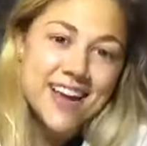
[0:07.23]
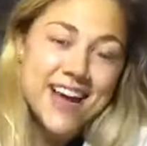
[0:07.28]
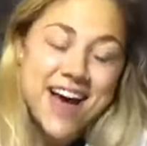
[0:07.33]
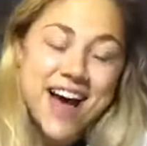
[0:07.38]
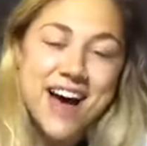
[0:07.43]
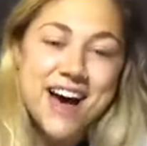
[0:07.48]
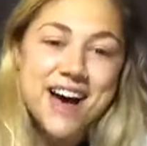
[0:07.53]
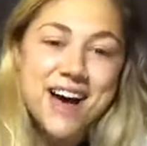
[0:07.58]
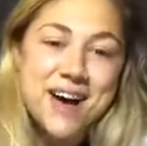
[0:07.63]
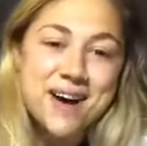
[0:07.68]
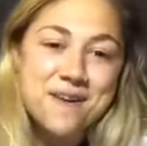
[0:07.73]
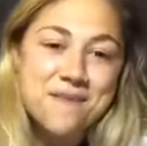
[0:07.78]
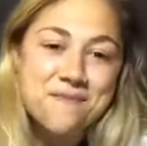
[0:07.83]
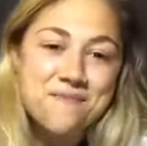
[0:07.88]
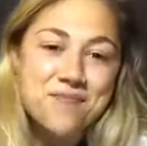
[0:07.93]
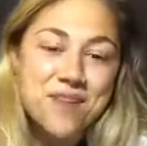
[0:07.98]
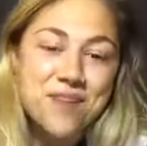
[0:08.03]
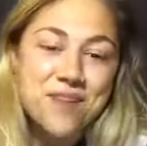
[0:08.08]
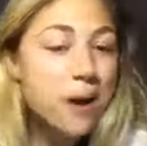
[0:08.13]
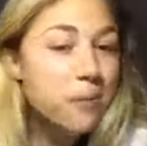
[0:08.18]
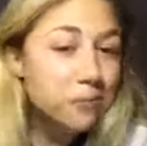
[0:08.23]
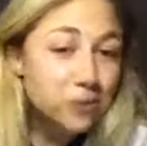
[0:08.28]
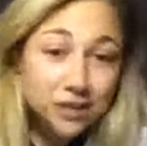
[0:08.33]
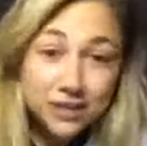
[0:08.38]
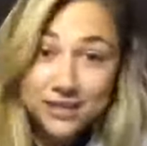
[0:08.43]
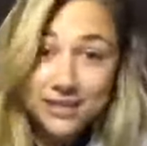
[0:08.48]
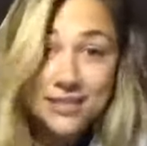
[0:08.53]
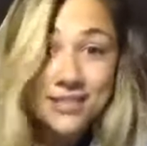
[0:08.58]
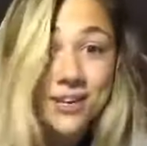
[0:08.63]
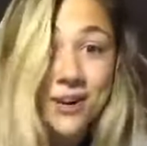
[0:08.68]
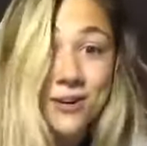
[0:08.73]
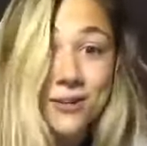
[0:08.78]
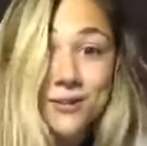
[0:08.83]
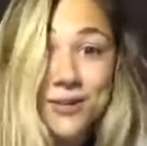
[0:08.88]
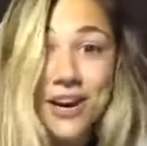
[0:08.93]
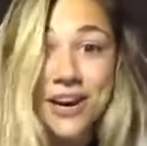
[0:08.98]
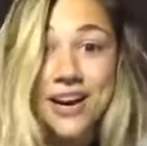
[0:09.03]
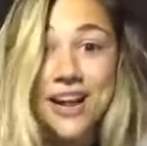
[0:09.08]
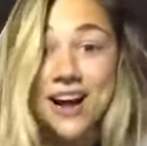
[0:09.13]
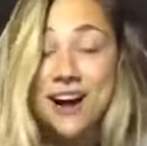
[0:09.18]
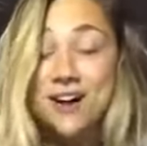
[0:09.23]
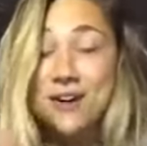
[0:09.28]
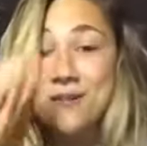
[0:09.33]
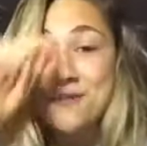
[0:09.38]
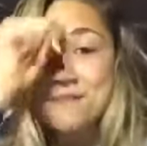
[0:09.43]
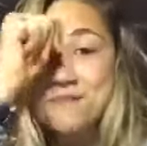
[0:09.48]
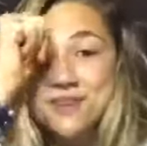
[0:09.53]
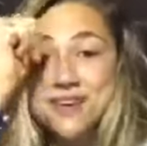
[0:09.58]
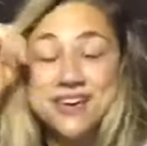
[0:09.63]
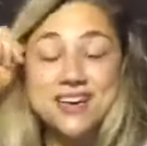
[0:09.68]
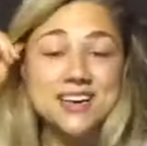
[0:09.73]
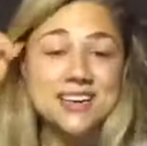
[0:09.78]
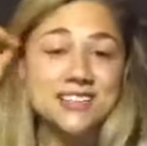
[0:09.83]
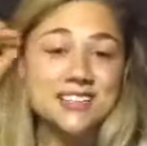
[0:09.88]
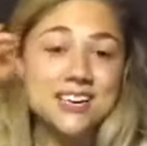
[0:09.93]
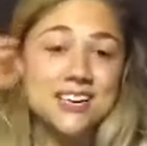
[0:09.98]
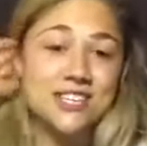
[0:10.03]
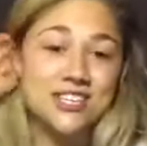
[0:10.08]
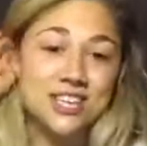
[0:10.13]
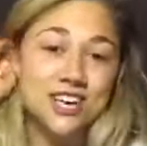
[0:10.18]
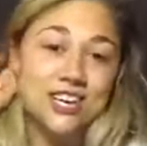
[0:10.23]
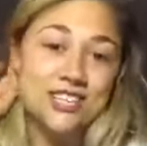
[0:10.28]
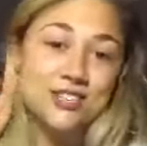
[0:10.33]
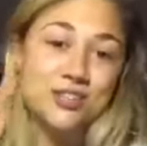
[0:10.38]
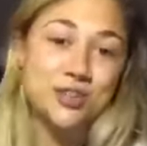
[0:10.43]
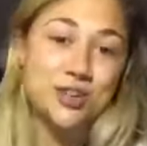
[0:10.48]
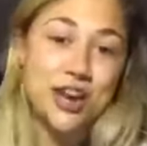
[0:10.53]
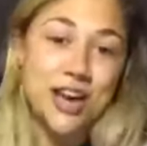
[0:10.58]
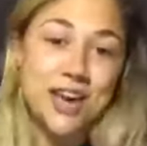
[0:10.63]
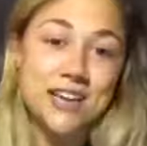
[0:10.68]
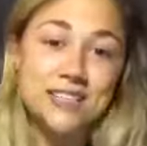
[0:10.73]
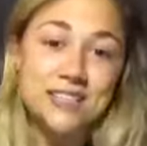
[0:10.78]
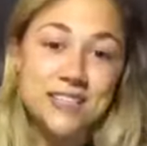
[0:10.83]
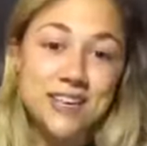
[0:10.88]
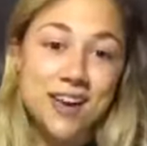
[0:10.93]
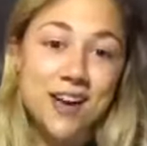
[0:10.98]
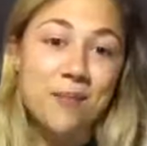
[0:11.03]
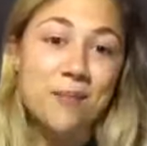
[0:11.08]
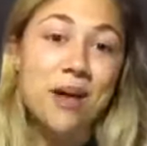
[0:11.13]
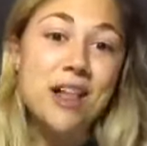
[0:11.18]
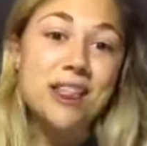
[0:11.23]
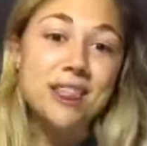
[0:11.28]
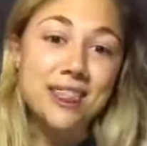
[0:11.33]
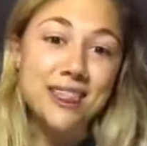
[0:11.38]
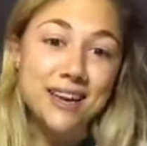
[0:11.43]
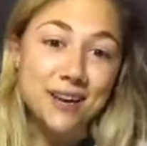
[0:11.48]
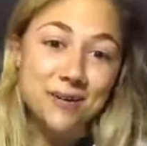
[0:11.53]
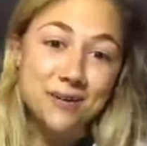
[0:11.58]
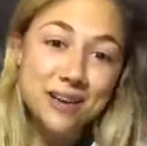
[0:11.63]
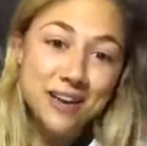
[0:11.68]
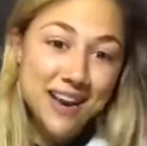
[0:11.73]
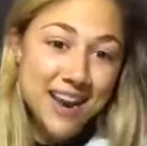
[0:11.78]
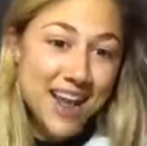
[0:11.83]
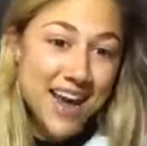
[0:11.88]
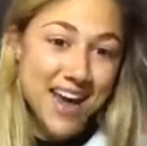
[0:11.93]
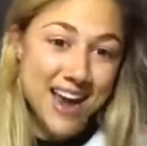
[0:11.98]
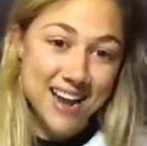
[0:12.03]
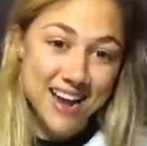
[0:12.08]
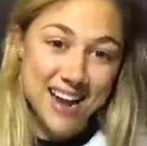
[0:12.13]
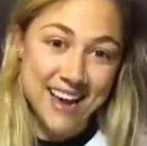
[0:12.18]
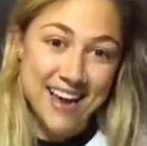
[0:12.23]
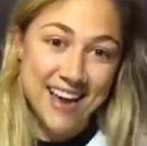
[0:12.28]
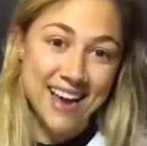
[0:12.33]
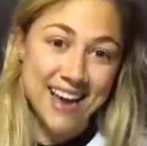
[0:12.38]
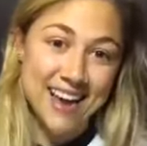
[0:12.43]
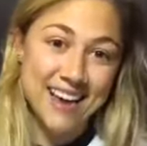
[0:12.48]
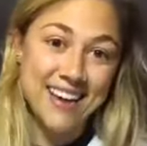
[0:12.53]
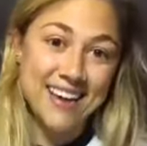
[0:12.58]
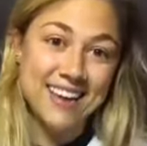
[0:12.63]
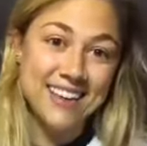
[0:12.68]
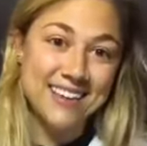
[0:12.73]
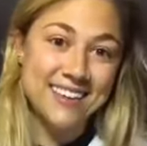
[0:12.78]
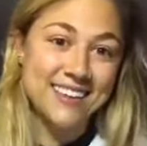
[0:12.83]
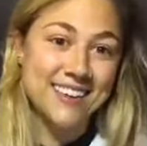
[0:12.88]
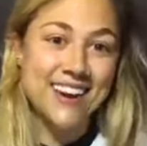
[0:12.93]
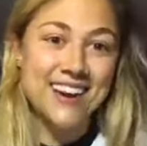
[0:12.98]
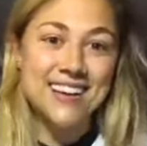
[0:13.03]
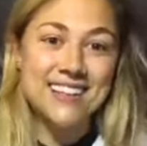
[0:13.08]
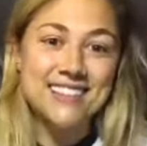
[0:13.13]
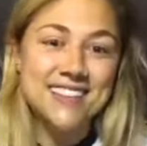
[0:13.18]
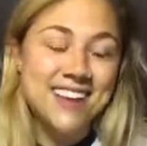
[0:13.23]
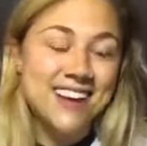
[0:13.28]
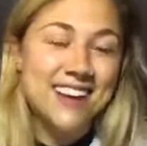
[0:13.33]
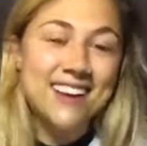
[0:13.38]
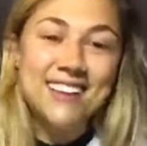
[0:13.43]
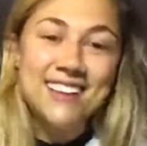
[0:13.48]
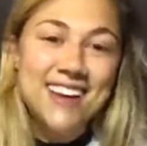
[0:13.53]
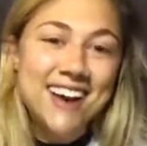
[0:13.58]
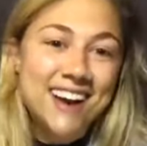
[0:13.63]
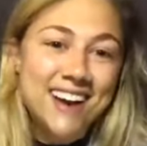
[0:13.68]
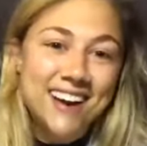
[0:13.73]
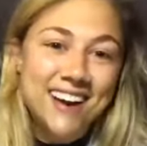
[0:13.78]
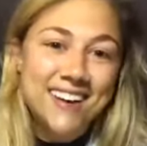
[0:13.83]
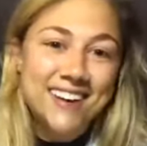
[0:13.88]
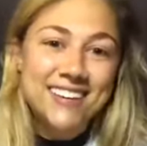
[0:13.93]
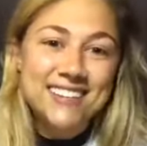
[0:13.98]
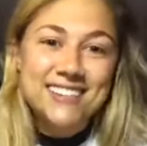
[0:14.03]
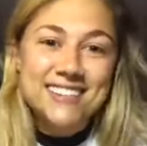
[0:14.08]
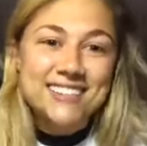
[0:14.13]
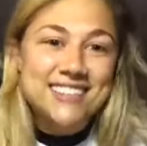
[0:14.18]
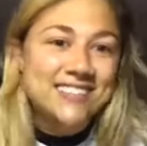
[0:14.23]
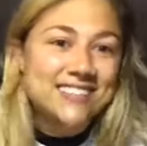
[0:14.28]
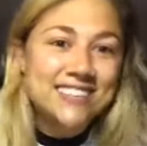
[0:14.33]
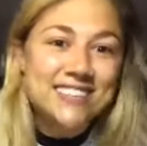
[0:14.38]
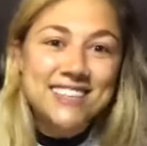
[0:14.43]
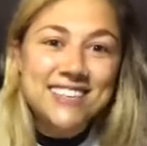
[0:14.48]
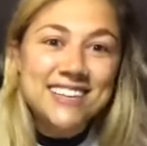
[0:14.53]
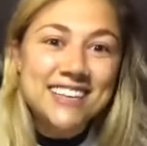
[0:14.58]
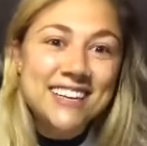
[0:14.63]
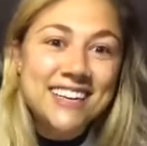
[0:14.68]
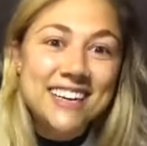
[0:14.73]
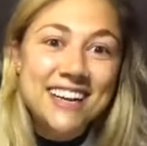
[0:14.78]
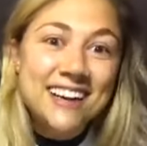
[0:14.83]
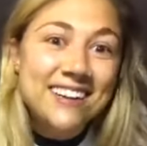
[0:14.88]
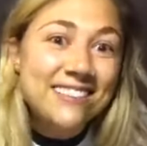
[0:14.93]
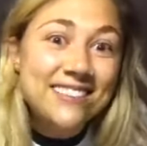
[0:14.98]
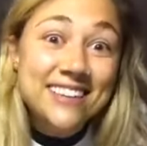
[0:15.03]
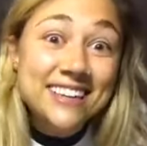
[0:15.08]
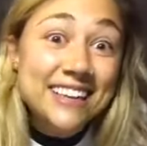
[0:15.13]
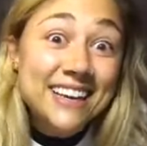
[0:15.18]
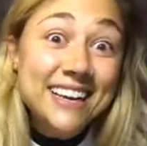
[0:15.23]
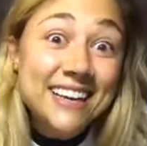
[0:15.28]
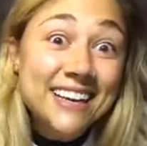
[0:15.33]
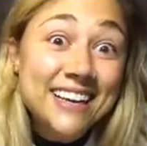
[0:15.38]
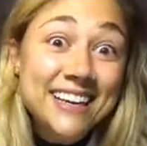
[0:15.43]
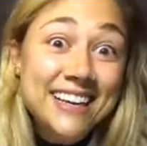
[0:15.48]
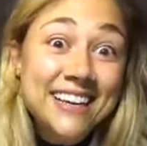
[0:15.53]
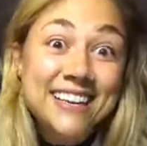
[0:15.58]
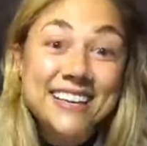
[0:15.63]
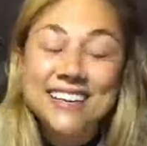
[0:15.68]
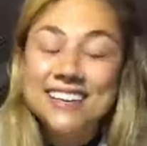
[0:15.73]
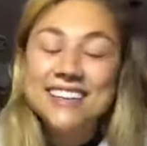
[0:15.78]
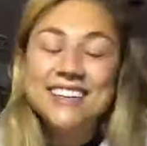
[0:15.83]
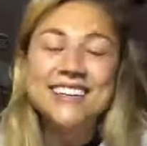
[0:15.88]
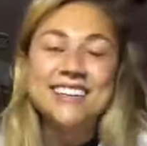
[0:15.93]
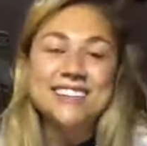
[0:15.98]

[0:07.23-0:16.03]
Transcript: I'm really stoked right now because I just drank some liquid lightning. You guys all know, you see me drinking it every day.